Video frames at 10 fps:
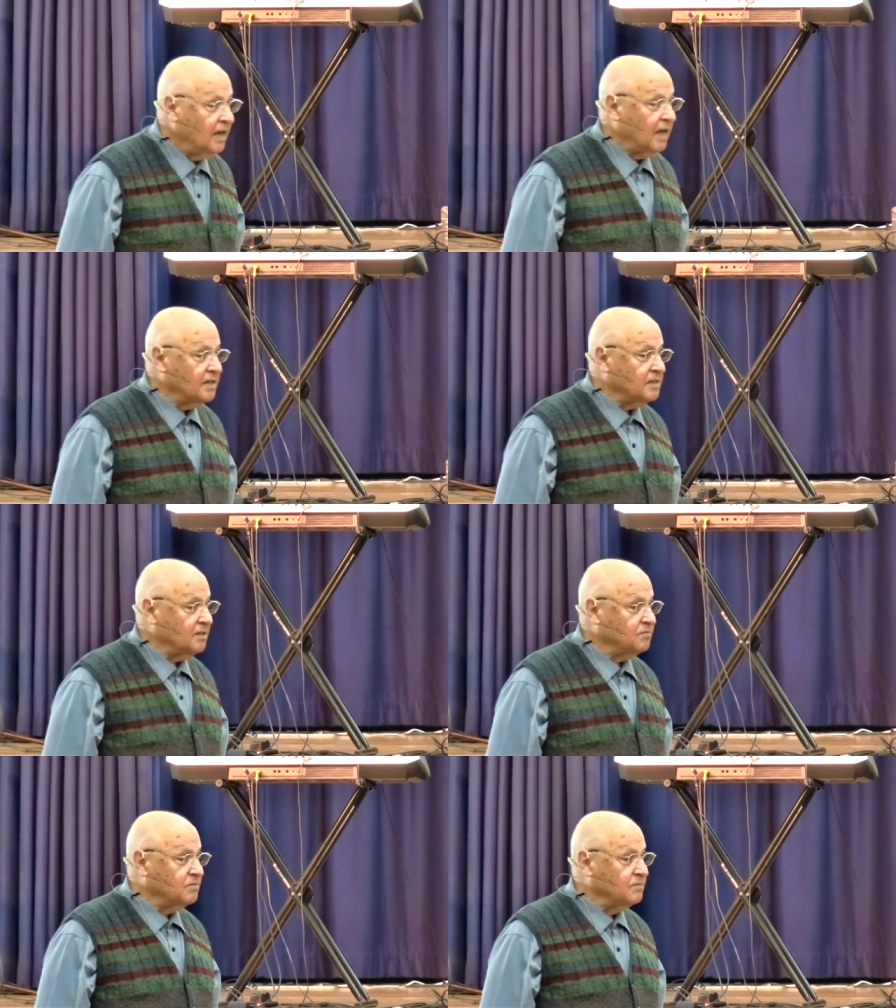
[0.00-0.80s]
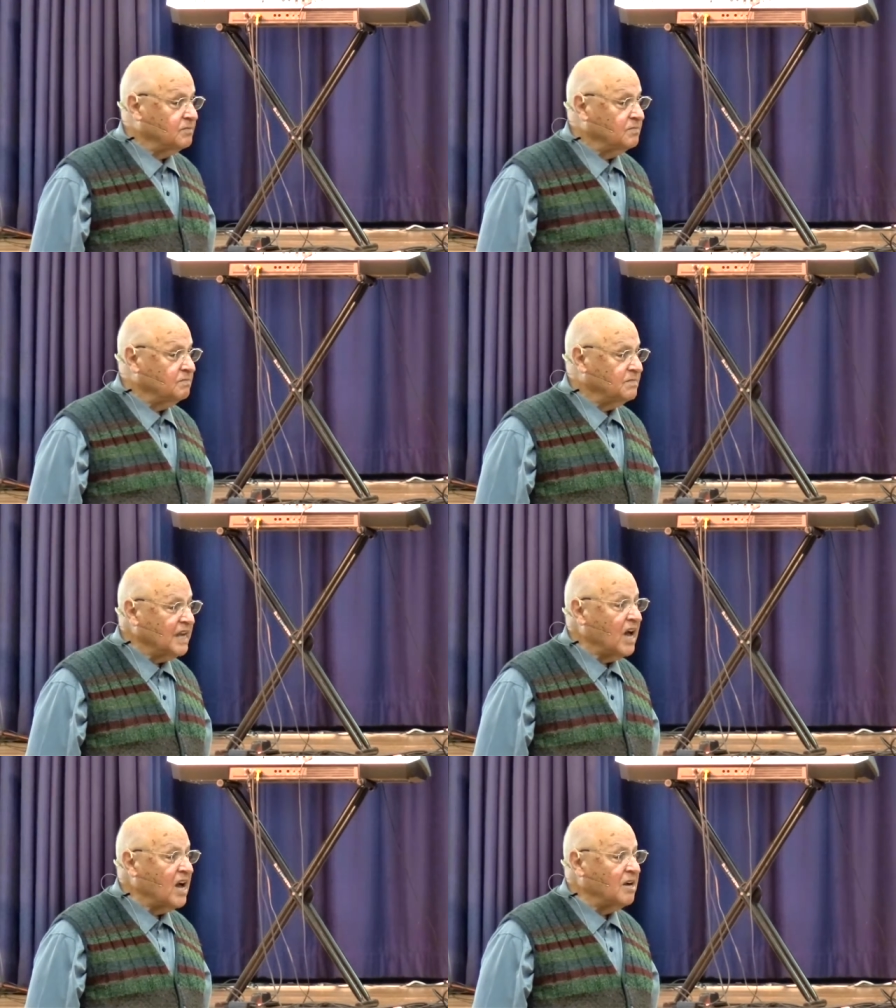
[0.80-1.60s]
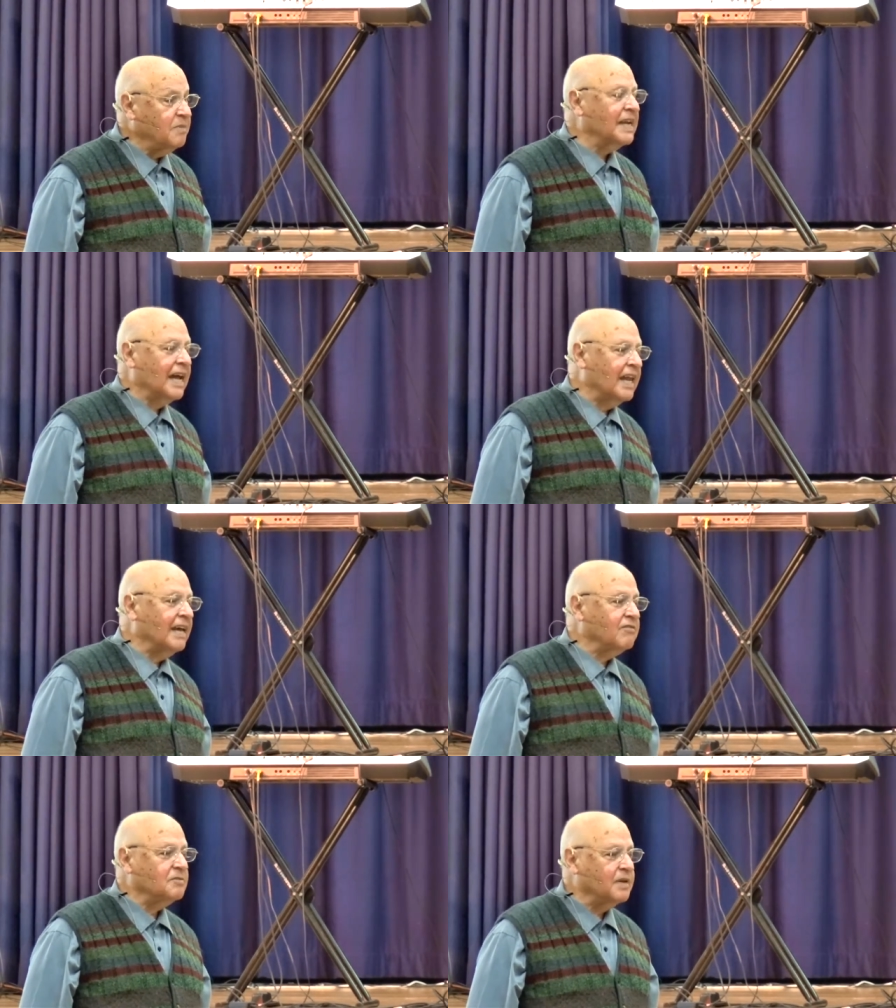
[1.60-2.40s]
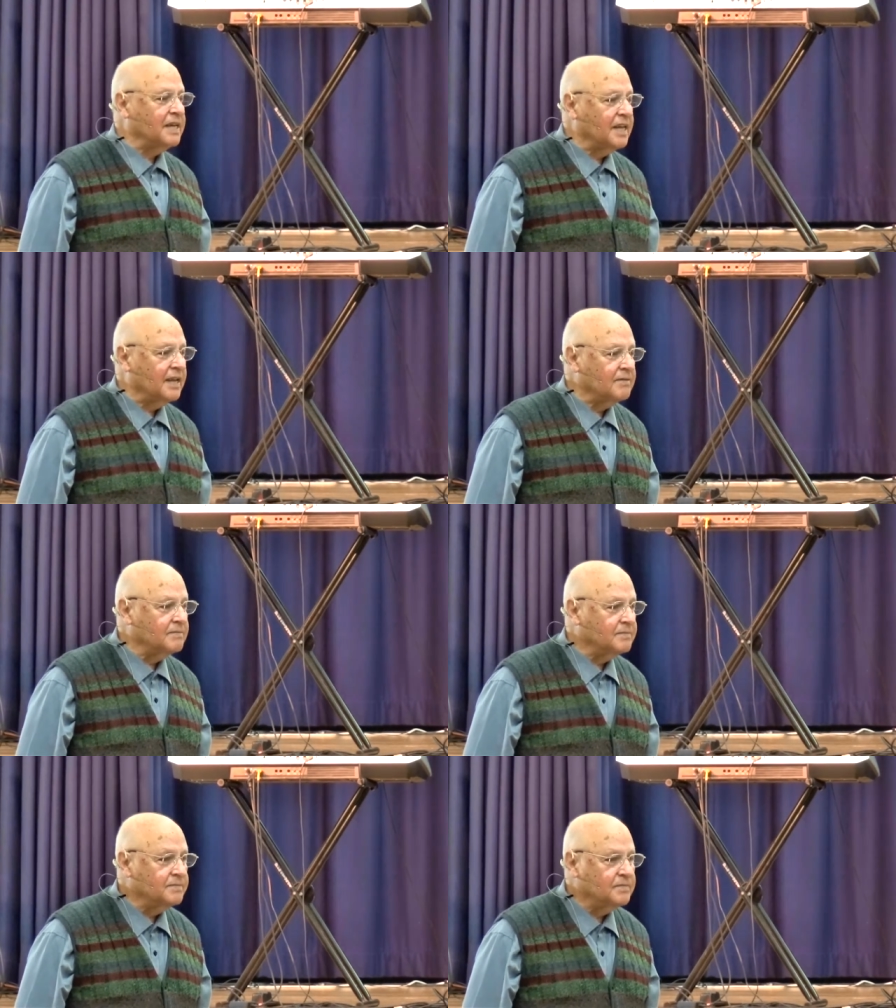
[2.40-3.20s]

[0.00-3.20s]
I said, Nah, but I'll have it by then.